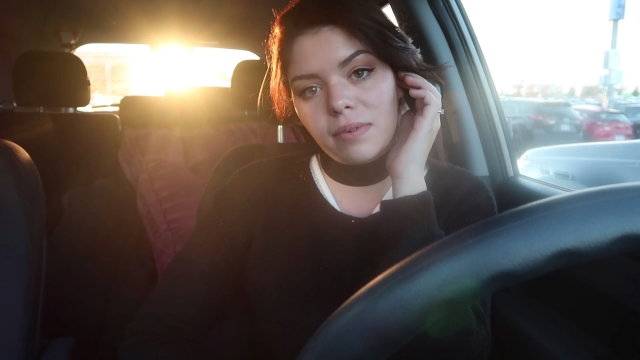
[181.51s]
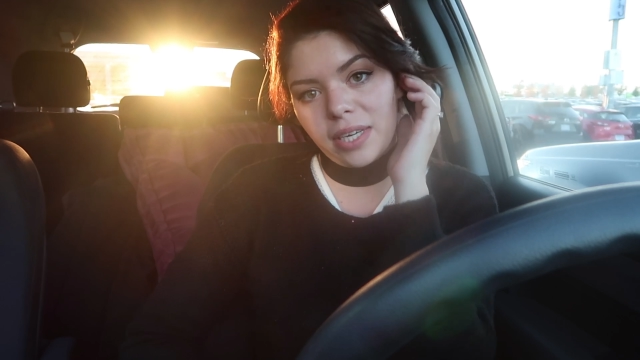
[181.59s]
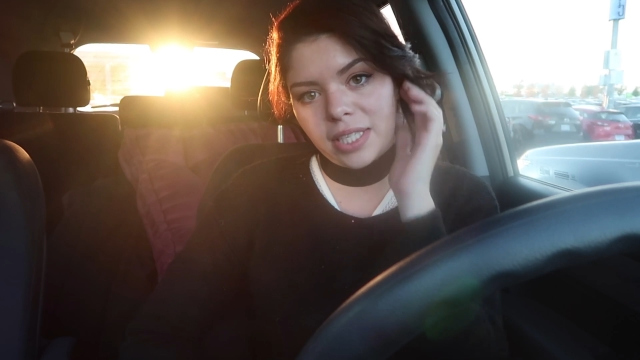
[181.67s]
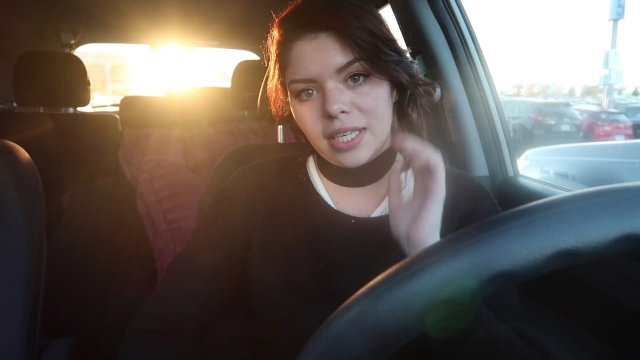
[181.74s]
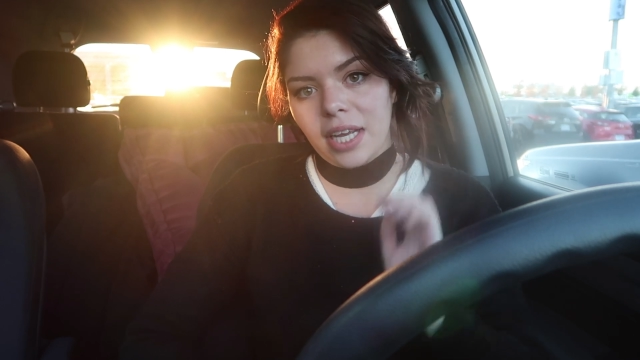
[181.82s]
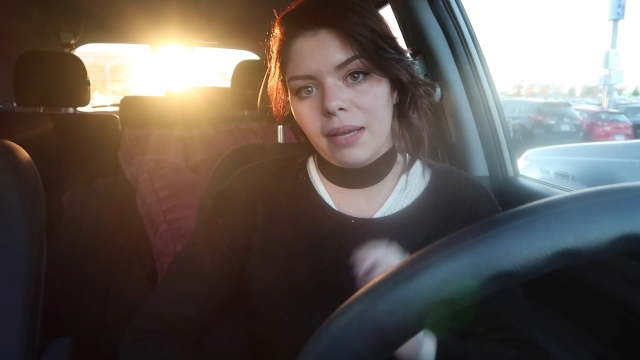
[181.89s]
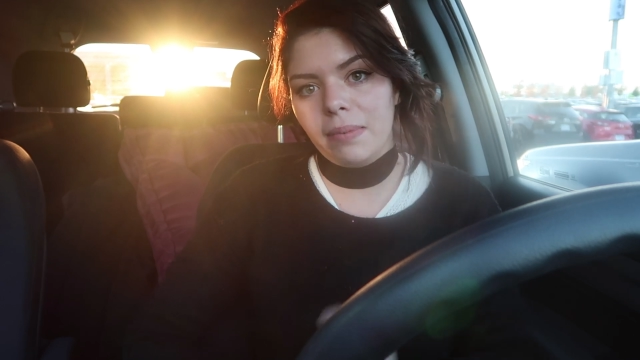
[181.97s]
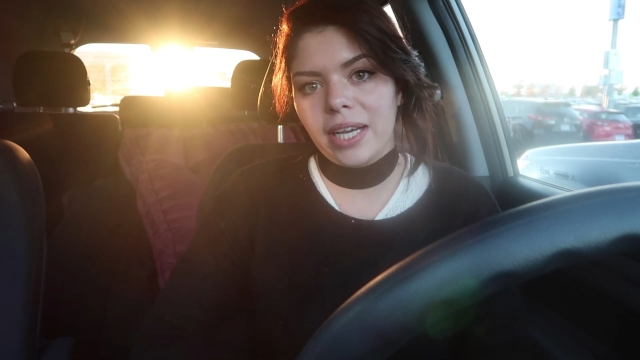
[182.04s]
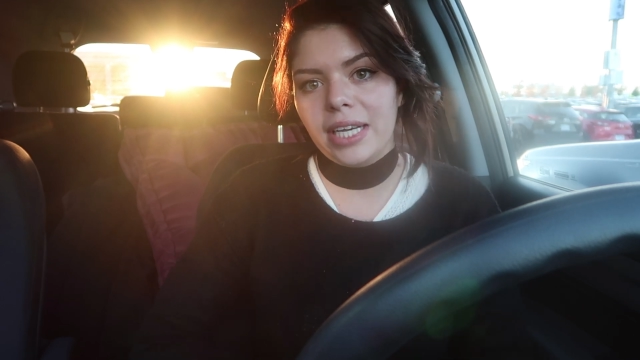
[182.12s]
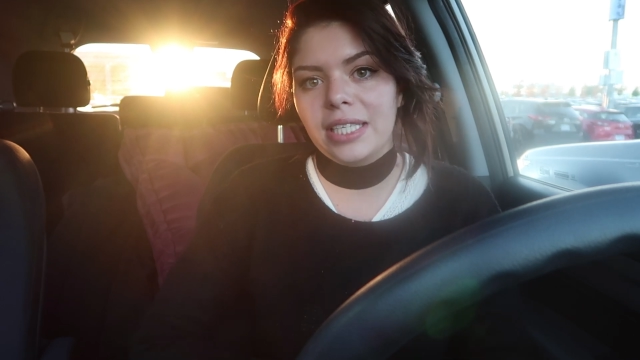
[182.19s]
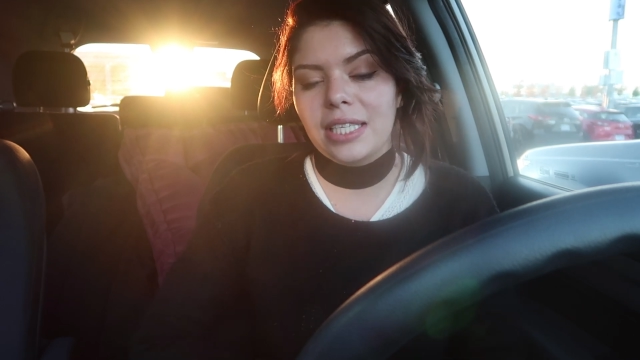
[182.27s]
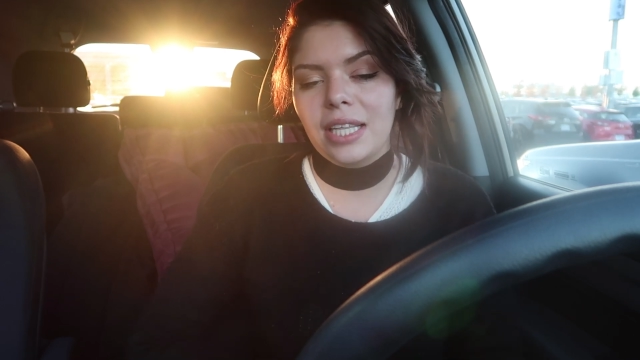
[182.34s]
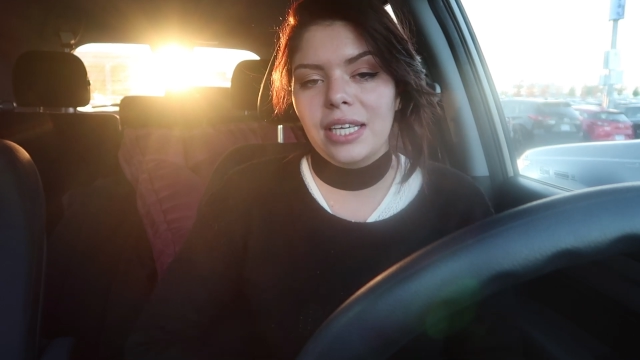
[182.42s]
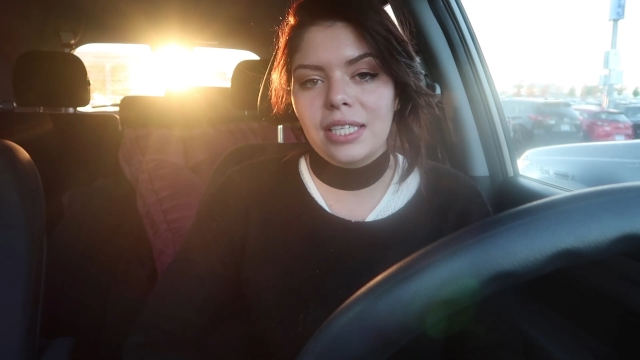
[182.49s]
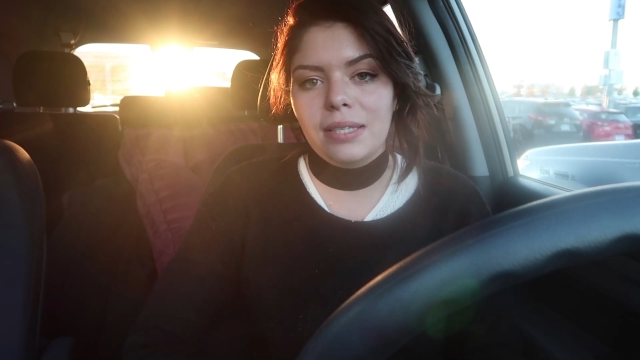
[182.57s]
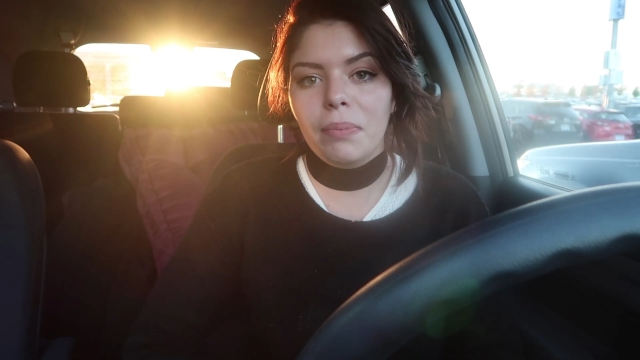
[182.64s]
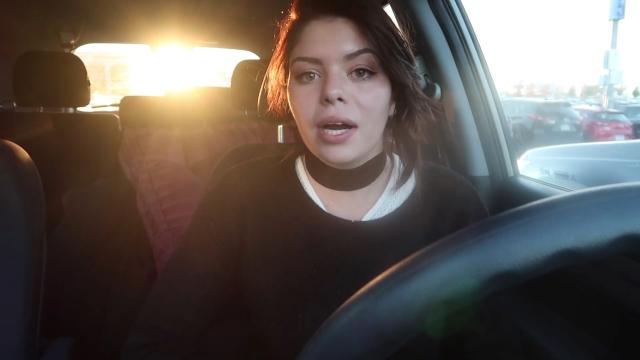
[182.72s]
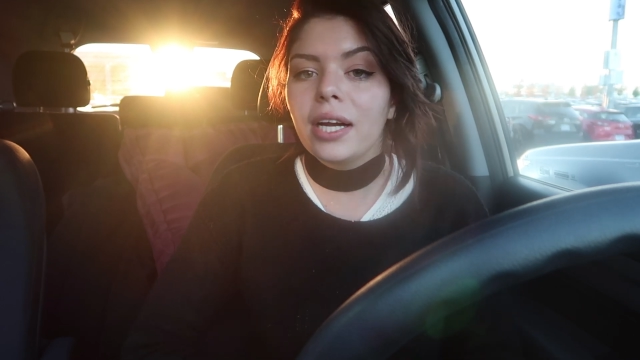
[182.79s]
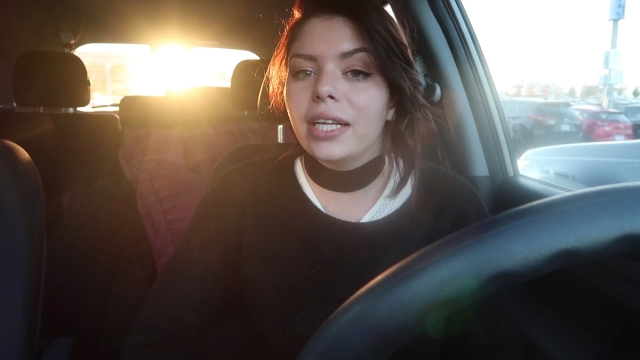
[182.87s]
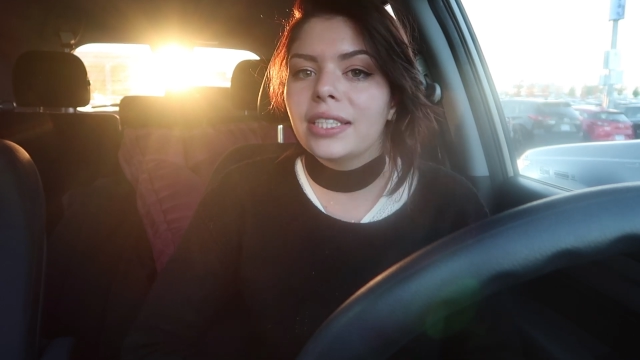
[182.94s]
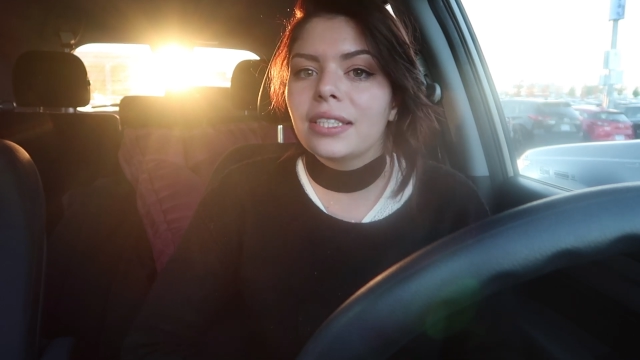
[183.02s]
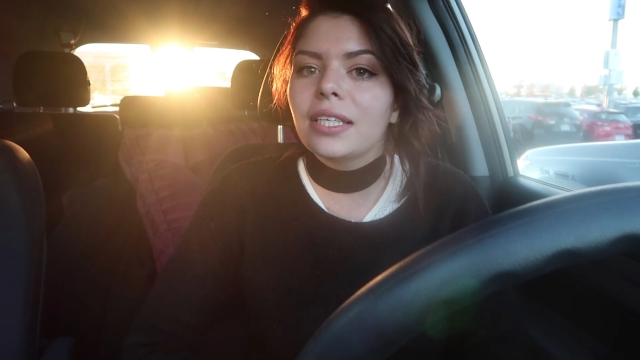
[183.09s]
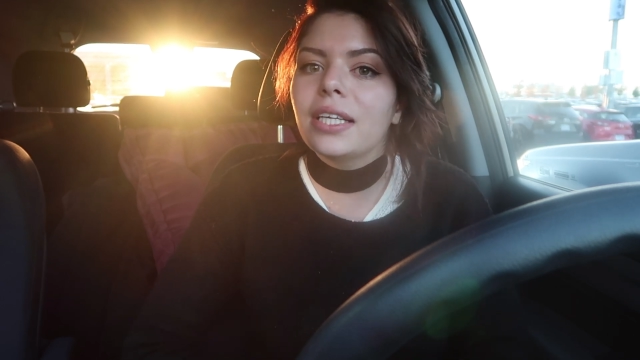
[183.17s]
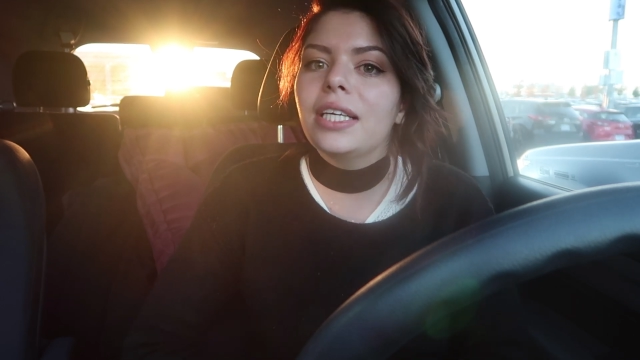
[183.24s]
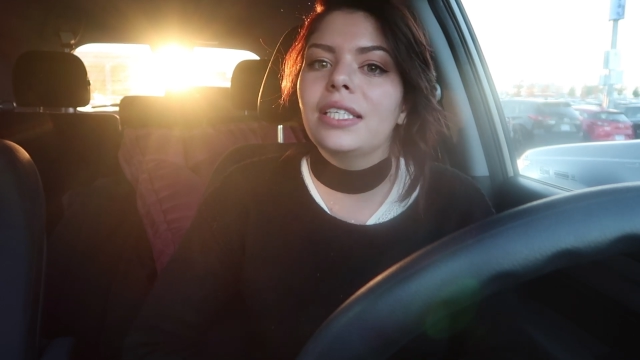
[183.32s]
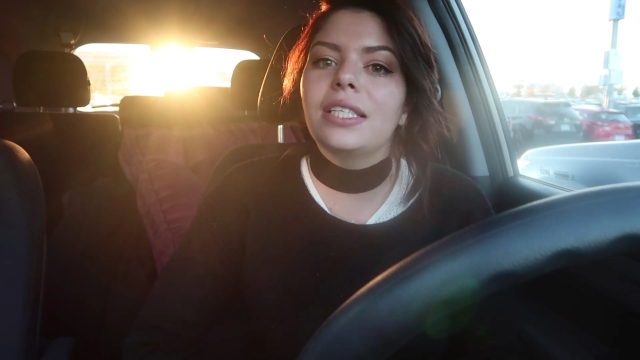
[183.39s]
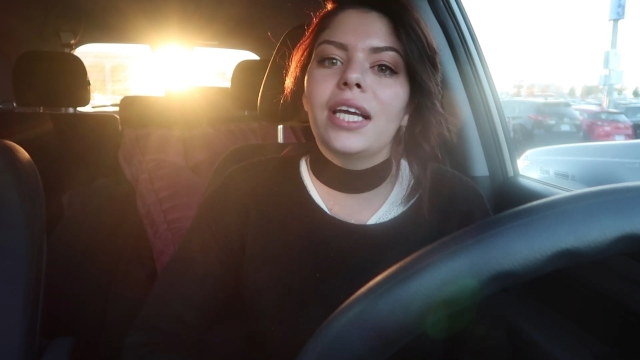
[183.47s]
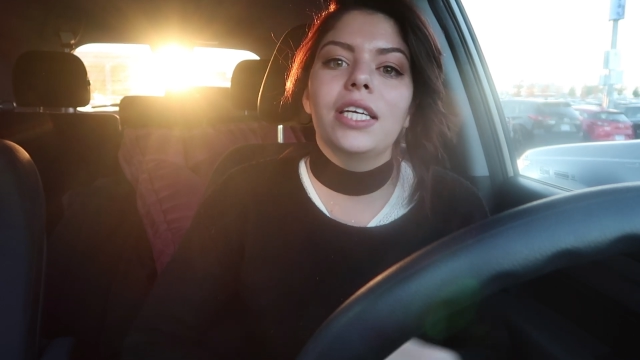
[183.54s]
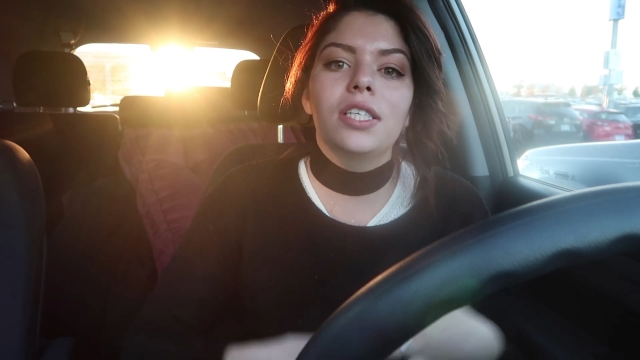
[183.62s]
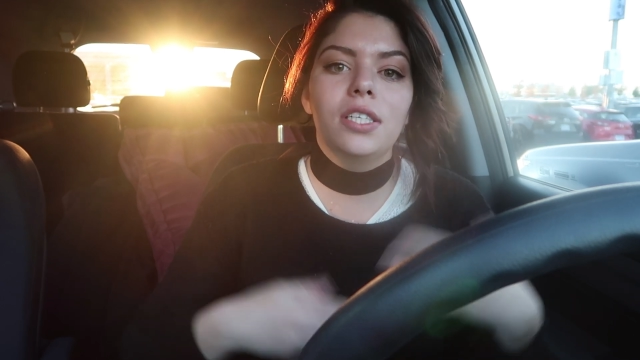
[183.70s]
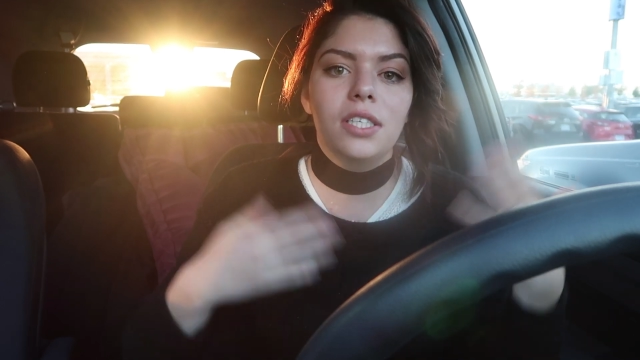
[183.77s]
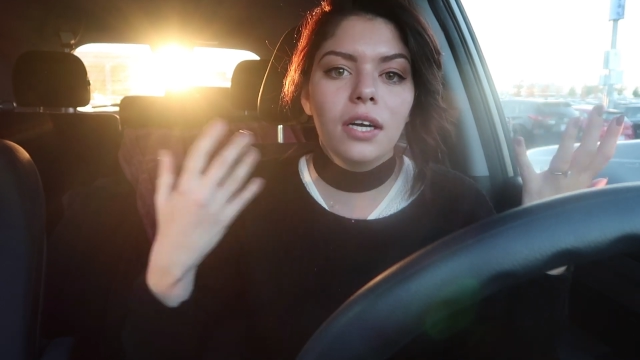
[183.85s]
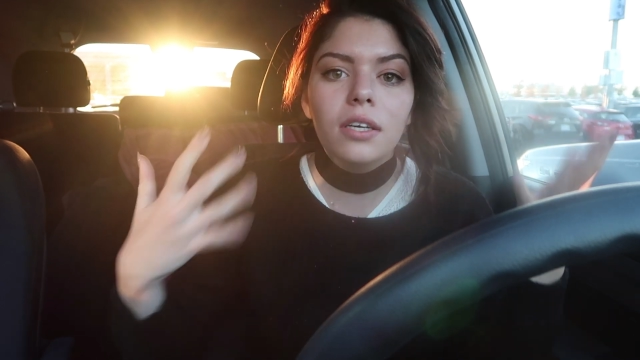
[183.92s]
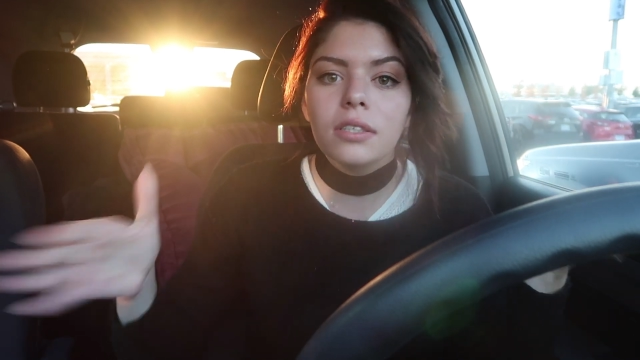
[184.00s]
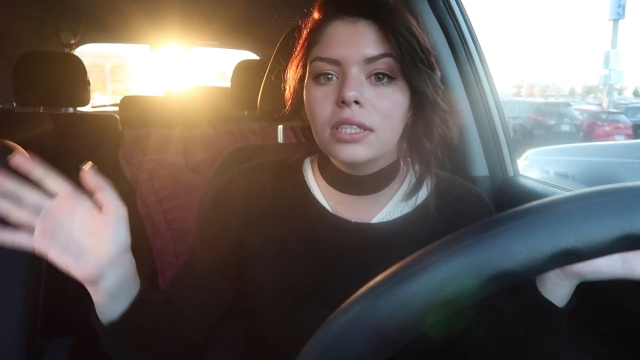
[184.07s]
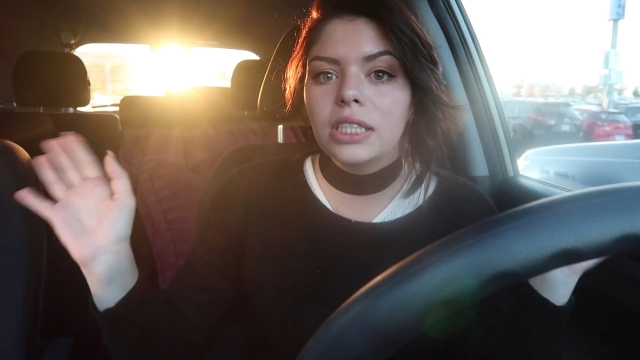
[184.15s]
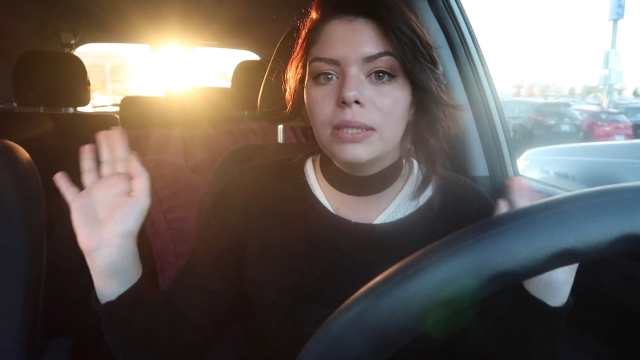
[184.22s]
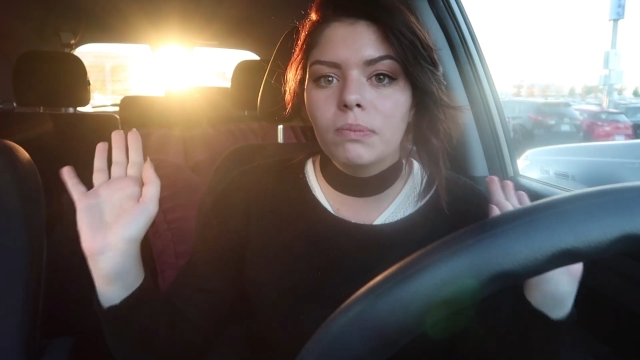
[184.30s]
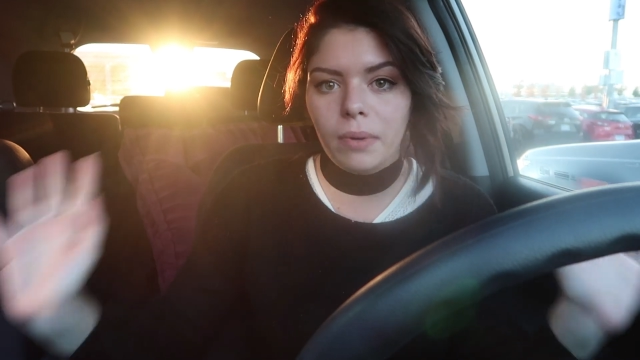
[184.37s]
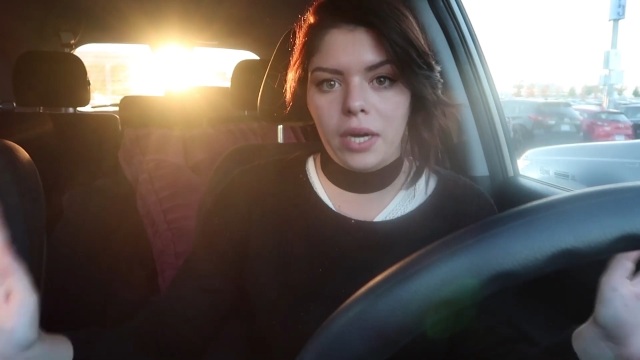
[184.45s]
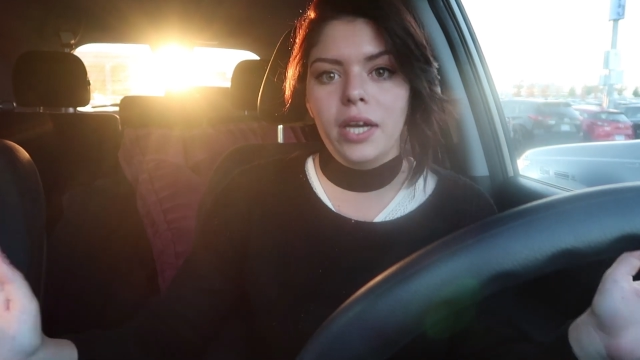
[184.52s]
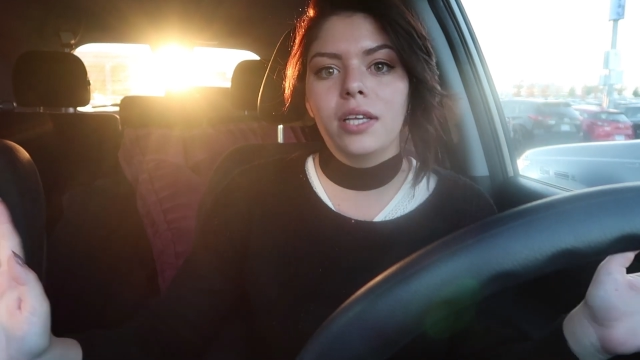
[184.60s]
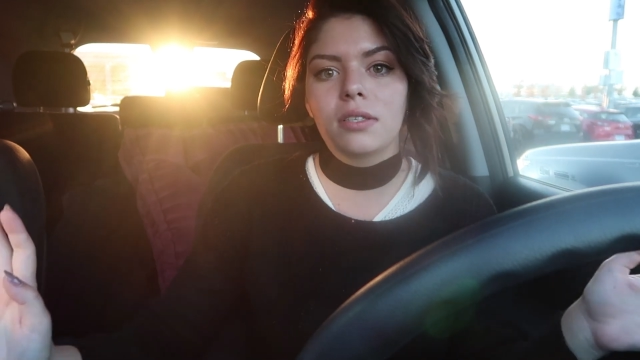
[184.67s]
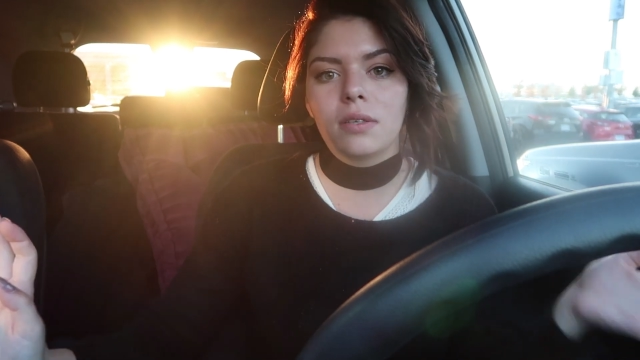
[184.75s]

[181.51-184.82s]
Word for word: to wear tonight because this party tonight is a jungle themed party,